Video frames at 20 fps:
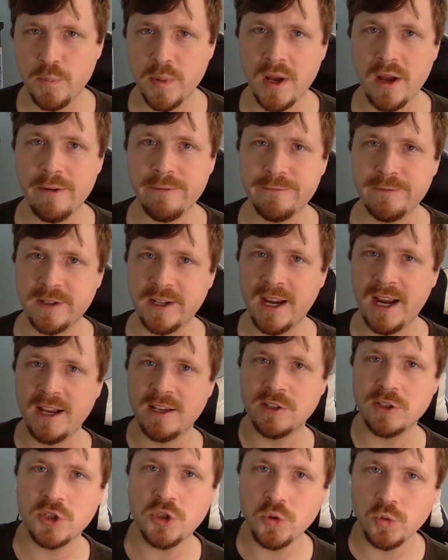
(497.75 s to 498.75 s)
buff and
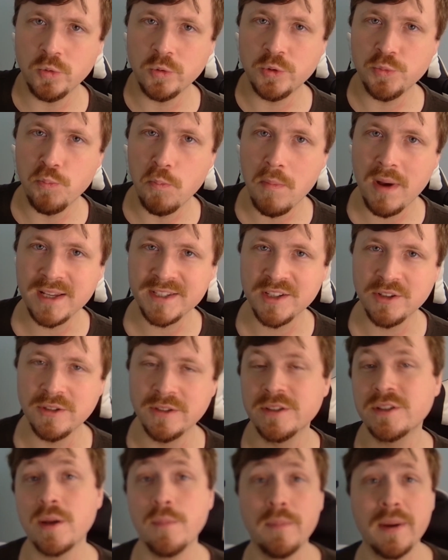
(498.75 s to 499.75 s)
has huge
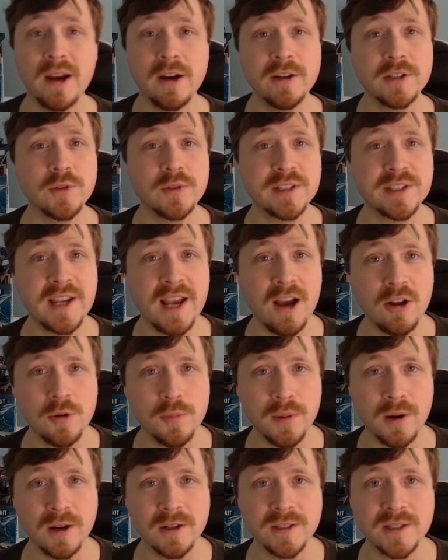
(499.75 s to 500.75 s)
muscles compared to its
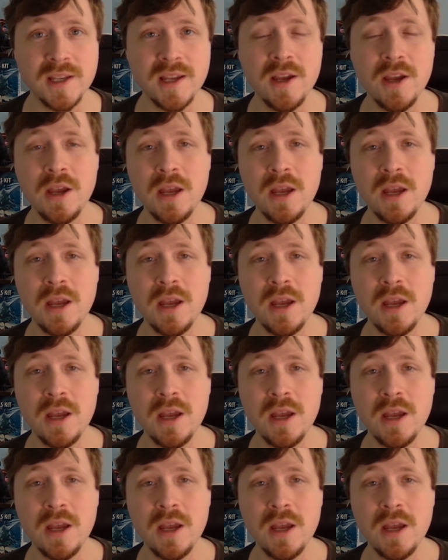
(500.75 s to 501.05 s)
counterparts,